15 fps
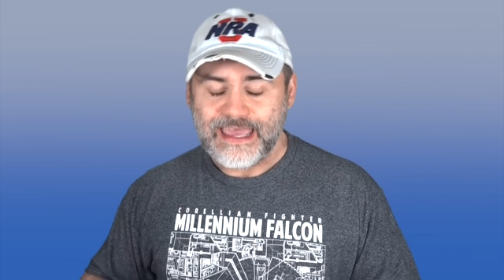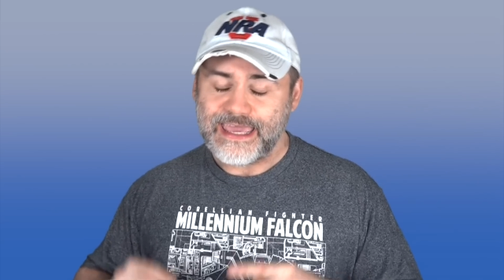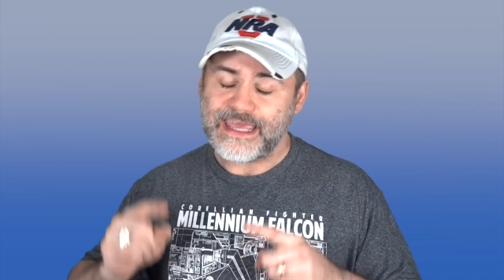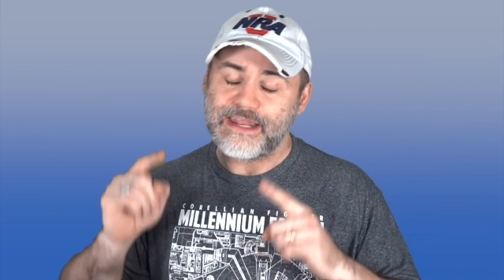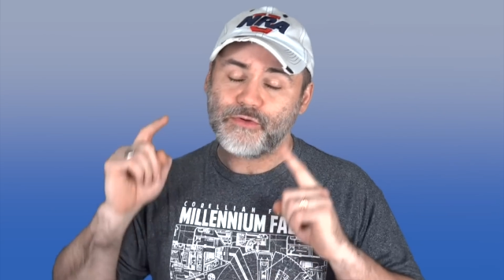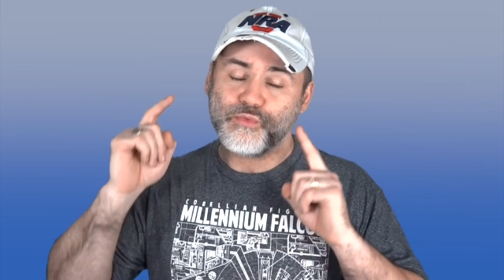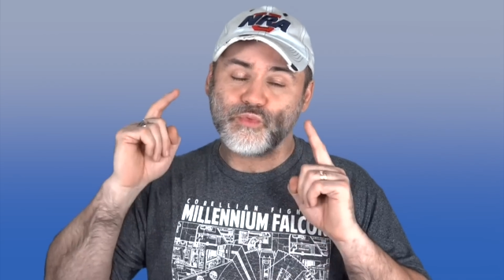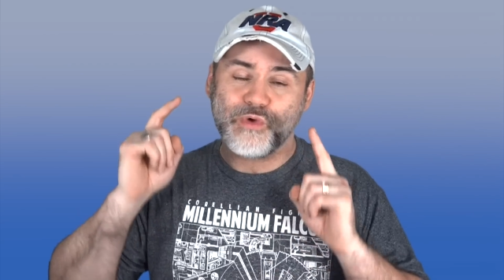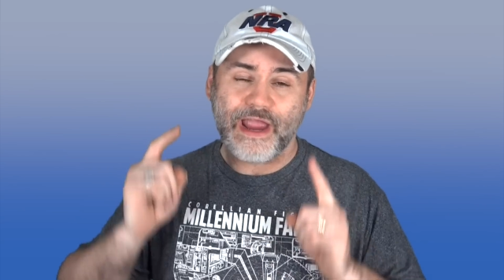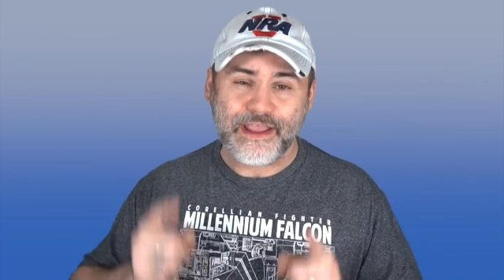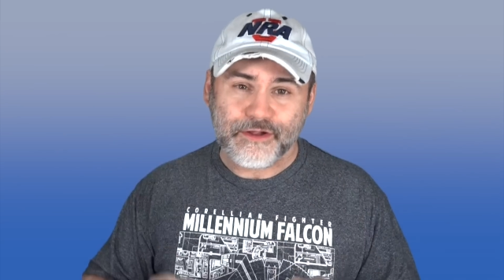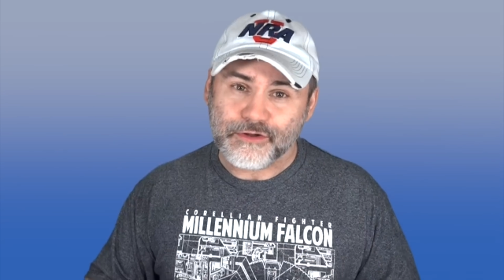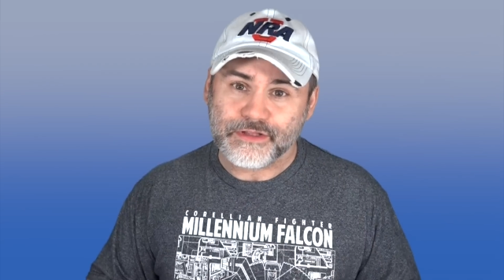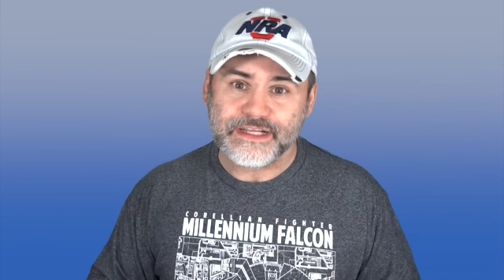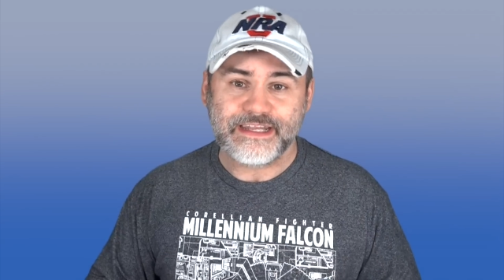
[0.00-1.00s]
It
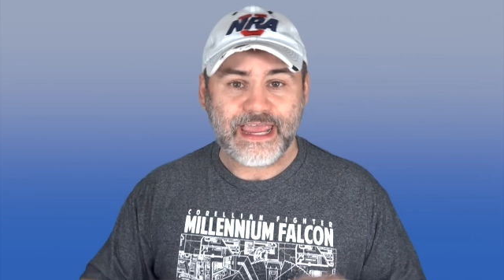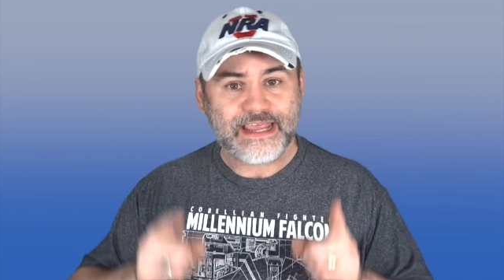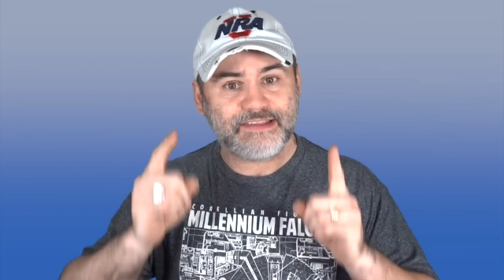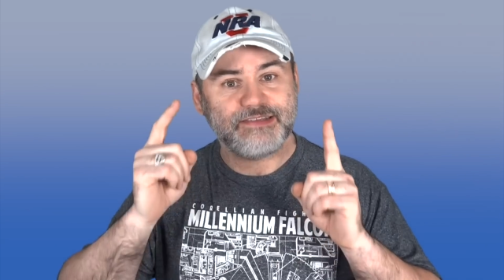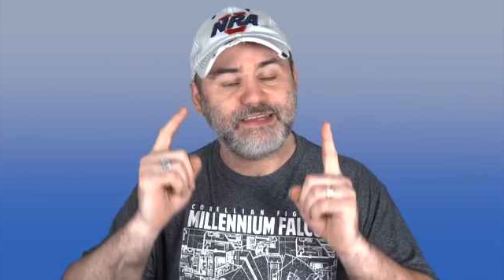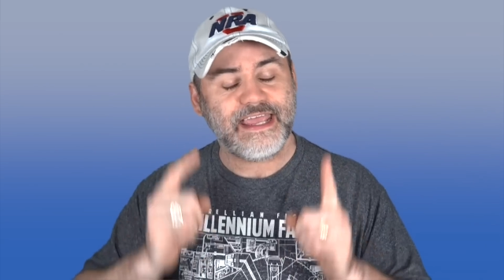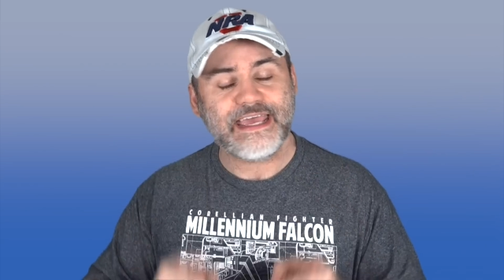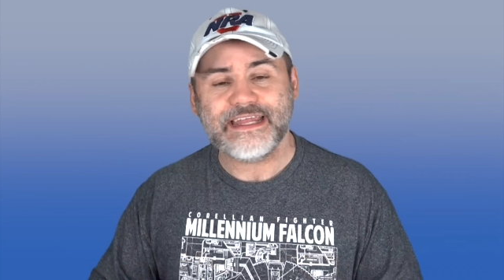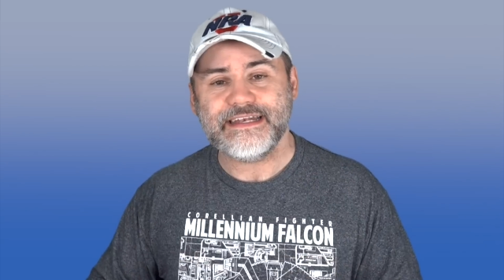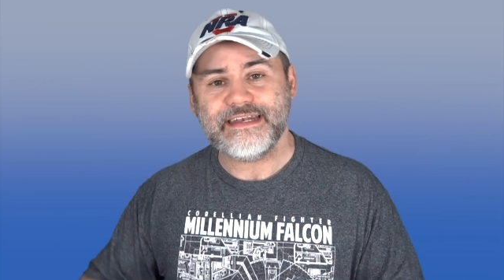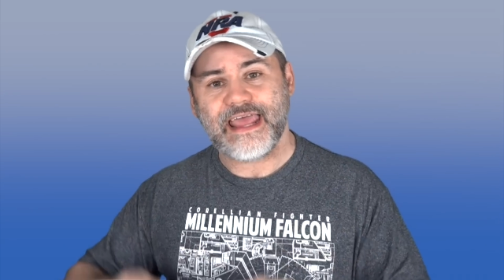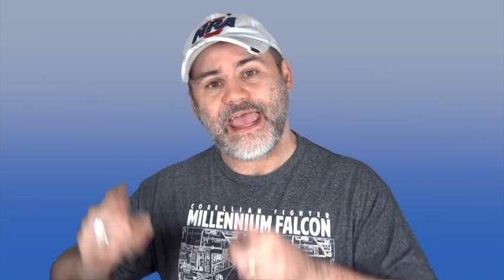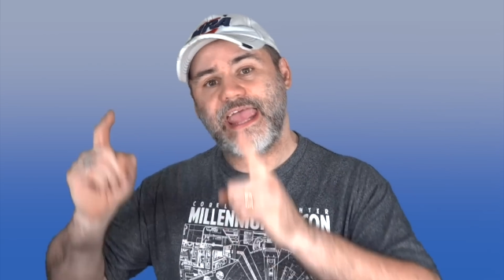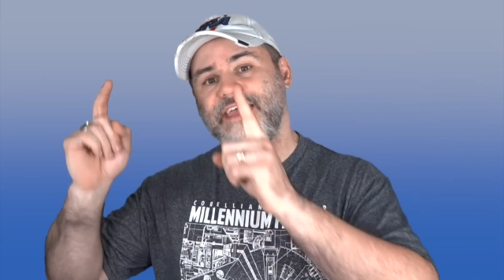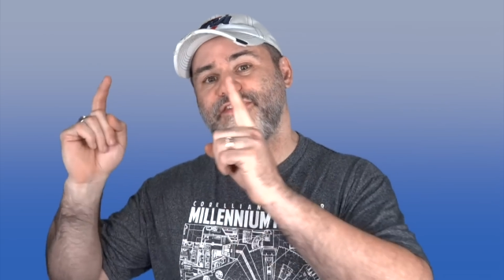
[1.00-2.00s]
regularly takes 10
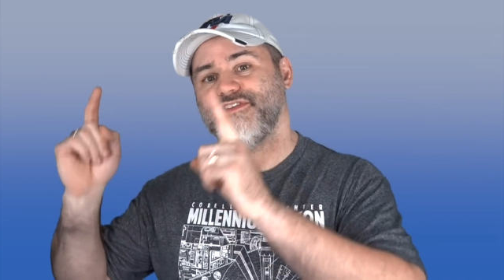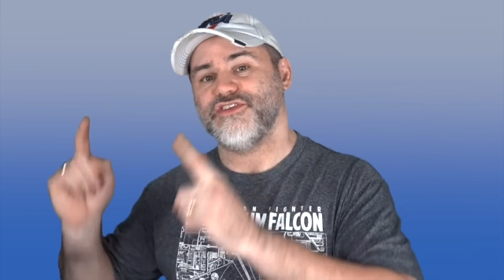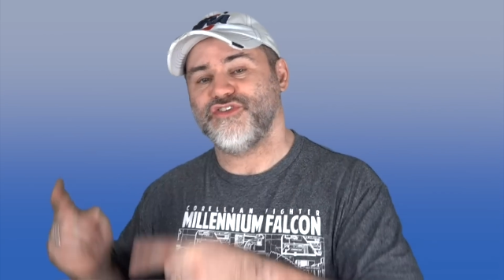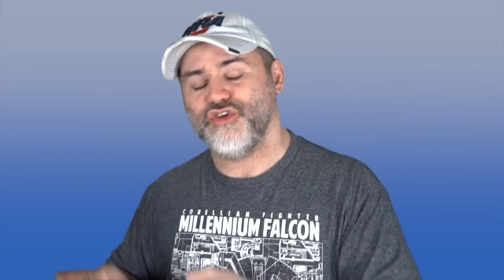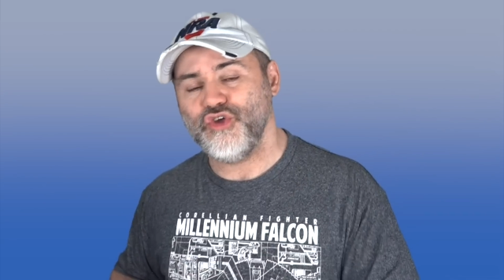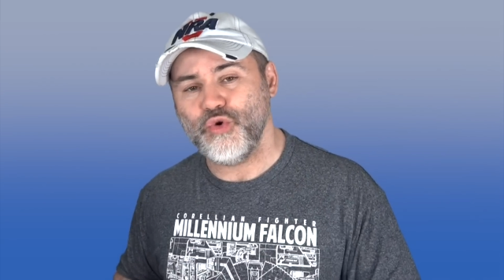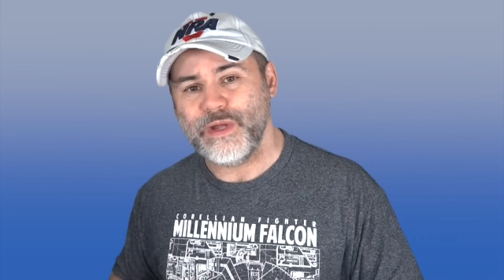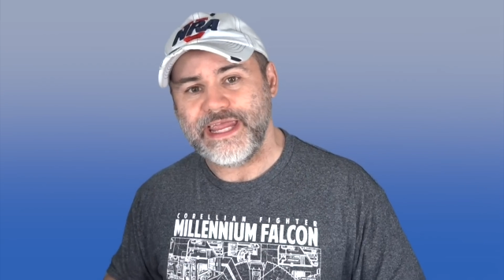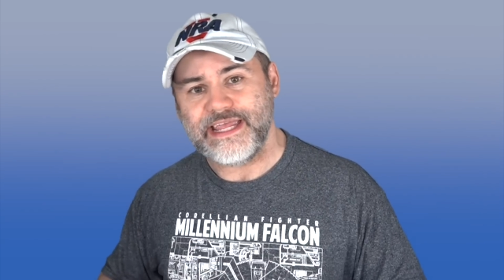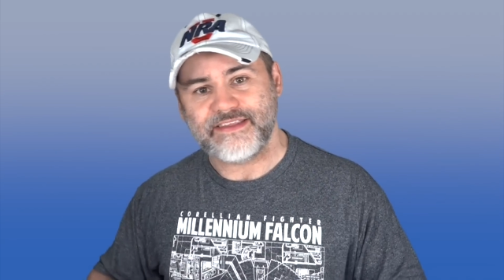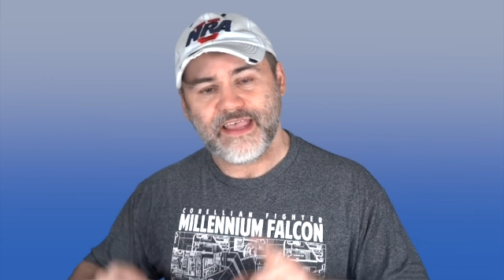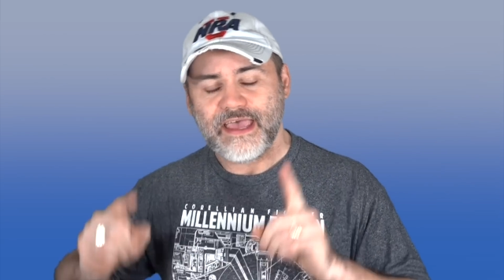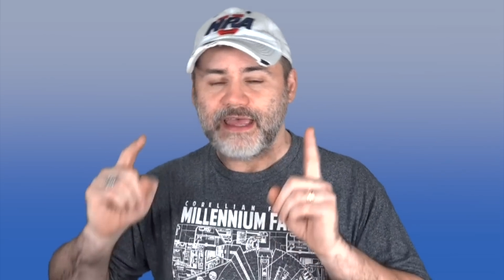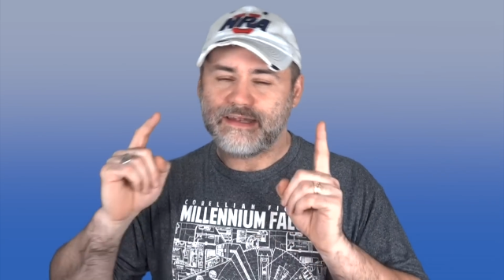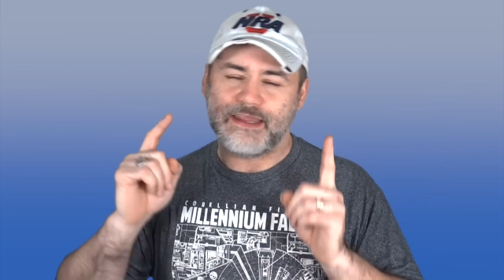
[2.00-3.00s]
days to 2 weeks